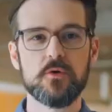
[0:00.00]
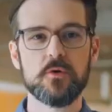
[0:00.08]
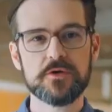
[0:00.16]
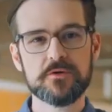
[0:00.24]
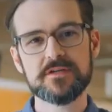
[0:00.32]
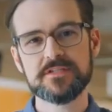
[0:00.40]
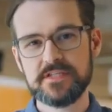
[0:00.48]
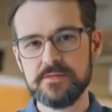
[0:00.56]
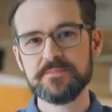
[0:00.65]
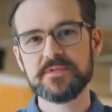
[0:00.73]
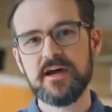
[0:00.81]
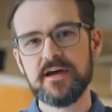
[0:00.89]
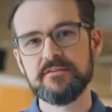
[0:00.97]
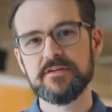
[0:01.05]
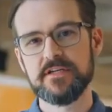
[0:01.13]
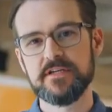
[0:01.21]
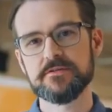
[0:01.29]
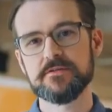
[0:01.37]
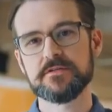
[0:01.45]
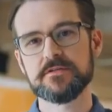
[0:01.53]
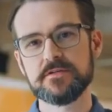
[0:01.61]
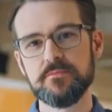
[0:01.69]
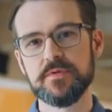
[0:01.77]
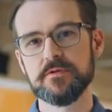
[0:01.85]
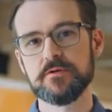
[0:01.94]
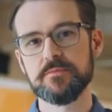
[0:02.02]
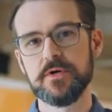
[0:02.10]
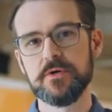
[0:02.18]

they really blew us away with what we